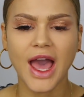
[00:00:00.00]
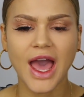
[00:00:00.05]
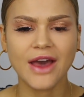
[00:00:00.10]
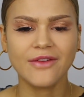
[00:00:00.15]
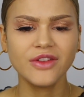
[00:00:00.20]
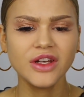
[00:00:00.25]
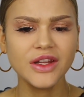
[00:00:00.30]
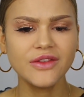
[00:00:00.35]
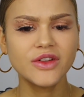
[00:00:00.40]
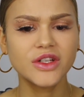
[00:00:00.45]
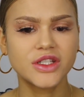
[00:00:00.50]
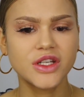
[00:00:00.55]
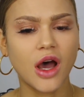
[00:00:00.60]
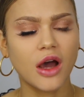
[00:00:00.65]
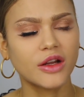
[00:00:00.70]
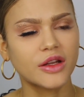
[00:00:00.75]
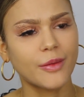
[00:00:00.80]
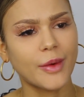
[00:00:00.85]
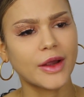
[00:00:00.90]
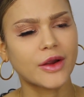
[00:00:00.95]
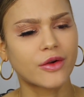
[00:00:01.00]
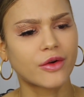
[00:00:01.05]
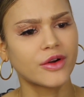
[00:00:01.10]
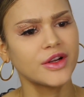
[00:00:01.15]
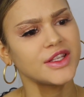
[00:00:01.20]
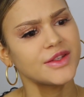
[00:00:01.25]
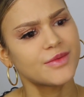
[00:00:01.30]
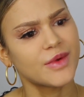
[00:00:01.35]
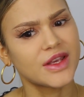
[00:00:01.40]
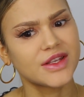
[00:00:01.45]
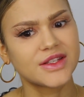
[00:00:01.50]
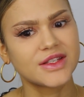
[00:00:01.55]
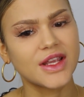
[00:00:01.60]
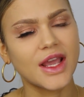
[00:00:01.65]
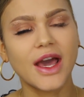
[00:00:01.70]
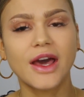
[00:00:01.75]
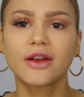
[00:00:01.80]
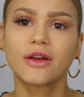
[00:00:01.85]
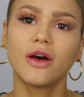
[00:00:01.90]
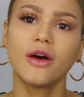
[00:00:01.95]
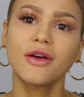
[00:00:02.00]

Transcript: I haven't even talked about Christmas yet.